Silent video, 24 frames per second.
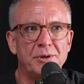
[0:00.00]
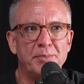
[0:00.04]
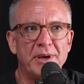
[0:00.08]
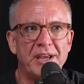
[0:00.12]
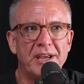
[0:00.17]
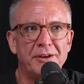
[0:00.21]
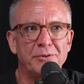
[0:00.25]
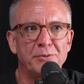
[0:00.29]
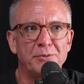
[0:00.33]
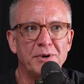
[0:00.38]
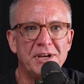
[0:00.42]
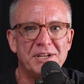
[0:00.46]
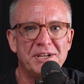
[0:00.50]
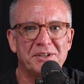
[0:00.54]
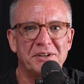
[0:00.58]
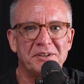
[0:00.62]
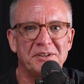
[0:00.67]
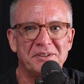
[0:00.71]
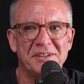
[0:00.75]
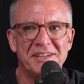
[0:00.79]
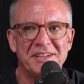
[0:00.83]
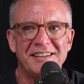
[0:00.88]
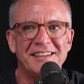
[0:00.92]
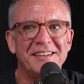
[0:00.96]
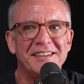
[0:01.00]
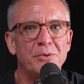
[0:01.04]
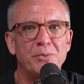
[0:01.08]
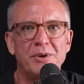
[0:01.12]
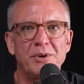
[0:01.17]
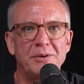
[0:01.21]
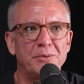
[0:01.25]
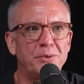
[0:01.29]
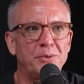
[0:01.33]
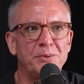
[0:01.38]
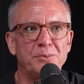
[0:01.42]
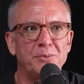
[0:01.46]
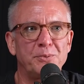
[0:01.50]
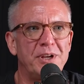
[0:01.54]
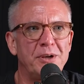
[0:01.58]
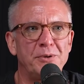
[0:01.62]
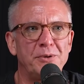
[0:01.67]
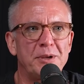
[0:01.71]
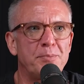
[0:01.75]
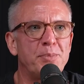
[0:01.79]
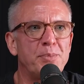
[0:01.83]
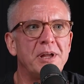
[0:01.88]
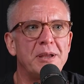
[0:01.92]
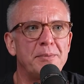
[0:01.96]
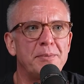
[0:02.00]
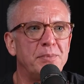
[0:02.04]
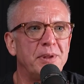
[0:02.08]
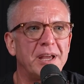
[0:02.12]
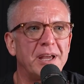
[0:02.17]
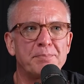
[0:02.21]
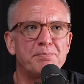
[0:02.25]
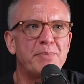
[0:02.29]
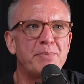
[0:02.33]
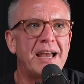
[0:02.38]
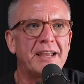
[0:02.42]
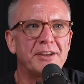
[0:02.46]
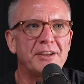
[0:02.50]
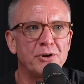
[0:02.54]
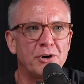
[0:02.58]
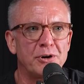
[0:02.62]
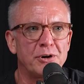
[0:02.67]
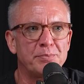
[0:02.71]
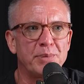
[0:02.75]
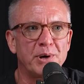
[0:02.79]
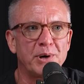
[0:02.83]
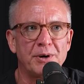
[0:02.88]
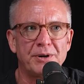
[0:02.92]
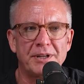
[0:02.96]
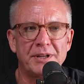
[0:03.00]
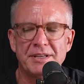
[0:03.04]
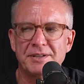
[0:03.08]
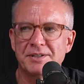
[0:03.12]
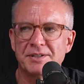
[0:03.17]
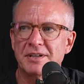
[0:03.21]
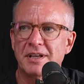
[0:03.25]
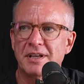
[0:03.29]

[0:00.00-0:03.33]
a band recently. We only play like backyard parties.